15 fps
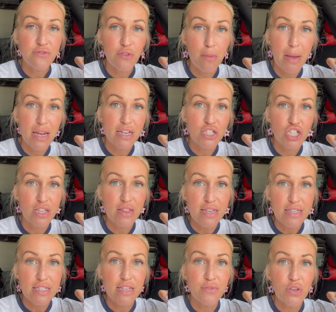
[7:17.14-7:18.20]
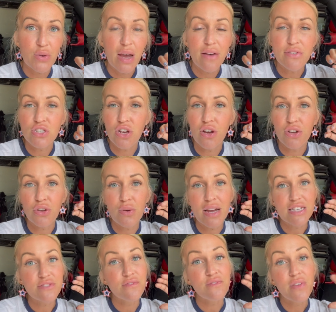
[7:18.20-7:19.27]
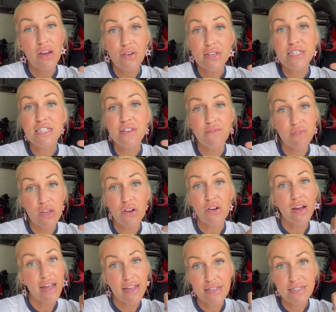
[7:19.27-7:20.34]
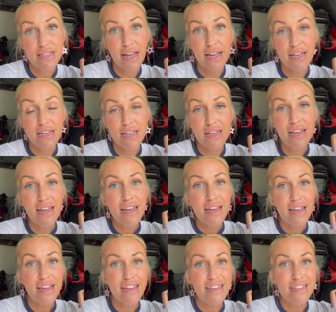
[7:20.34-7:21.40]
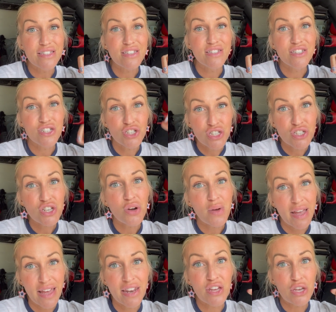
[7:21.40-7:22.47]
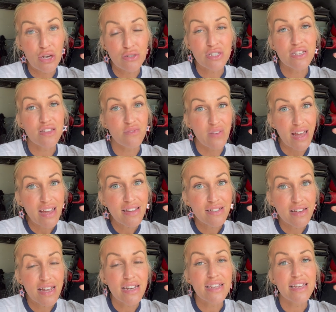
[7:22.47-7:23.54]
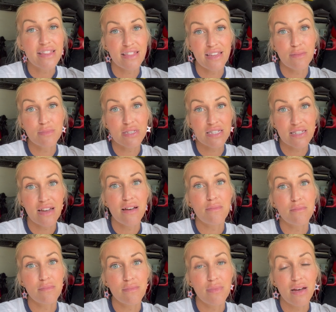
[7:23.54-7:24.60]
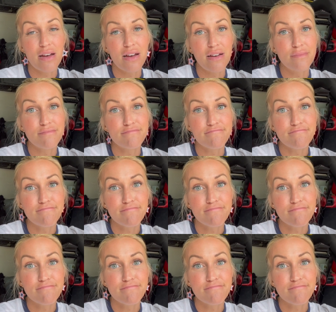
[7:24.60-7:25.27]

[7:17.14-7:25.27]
for managing this, if you have a dog who has very severe anxiety, is to just go ahead and go to the vet and get them some,